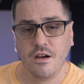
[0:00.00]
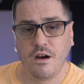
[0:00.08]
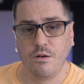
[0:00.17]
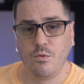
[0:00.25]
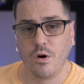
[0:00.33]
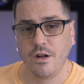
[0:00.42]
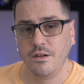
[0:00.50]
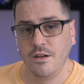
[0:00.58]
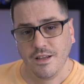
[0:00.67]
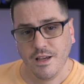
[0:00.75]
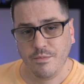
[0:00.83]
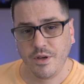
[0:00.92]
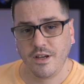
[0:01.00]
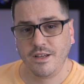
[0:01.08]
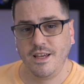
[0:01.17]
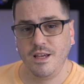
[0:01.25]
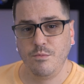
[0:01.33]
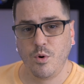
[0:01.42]
are: one, keeping a
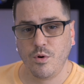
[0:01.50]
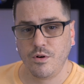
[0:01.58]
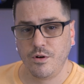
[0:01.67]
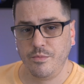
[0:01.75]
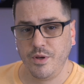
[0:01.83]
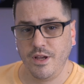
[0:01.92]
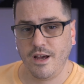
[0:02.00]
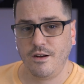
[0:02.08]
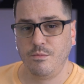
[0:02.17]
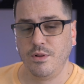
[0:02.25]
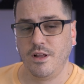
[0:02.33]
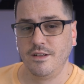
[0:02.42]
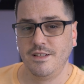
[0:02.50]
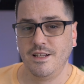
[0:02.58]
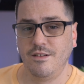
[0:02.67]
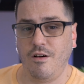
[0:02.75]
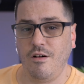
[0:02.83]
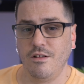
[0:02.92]
keyboard or piano plugged
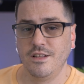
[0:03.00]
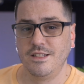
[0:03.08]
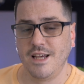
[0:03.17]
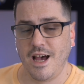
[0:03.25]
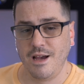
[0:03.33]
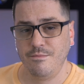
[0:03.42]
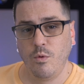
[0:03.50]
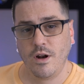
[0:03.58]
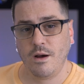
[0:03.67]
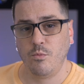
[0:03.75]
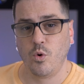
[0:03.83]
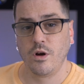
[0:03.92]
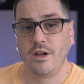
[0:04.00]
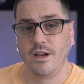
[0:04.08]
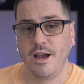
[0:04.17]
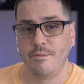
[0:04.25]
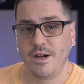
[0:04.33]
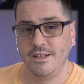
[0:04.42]
in all the time when I'm working
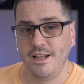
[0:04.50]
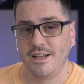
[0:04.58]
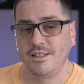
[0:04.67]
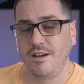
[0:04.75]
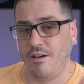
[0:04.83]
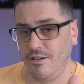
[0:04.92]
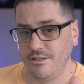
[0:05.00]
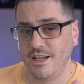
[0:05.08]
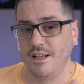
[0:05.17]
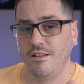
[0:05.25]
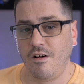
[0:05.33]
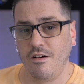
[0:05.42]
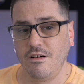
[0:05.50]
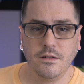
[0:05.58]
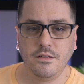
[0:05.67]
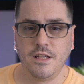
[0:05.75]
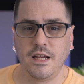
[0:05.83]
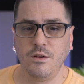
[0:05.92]
at my desk all day long.
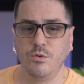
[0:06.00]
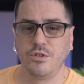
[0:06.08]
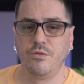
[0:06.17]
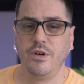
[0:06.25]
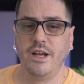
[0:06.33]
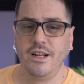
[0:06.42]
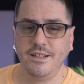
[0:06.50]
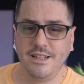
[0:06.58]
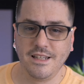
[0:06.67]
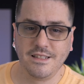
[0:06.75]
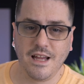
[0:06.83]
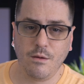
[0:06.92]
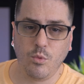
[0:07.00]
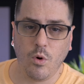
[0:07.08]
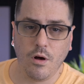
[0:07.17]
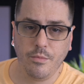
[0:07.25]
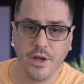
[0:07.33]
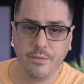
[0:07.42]
Second was creating desktop
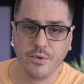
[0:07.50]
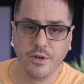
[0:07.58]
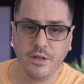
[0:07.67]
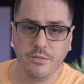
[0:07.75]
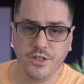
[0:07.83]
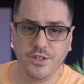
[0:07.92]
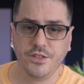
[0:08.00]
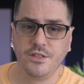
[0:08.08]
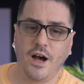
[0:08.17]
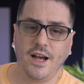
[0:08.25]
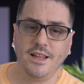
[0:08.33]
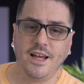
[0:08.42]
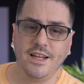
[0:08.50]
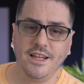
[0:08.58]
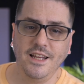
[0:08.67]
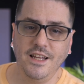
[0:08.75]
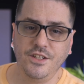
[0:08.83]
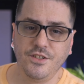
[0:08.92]
wallpaper images highlighting
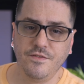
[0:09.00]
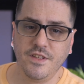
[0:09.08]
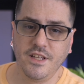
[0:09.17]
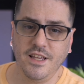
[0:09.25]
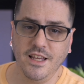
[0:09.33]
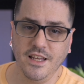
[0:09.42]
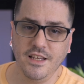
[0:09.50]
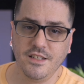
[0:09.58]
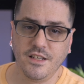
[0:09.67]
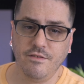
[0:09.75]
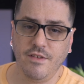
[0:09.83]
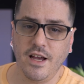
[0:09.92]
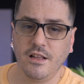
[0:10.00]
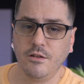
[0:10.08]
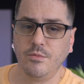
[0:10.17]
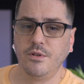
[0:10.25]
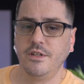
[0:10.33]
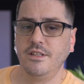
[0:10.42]
each of the keys
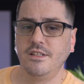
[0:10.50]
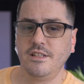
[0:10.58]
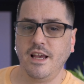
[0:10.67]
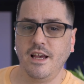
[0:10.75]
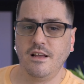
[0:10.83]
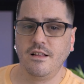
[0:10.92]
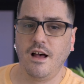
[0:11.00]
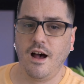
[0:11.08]
available in the scale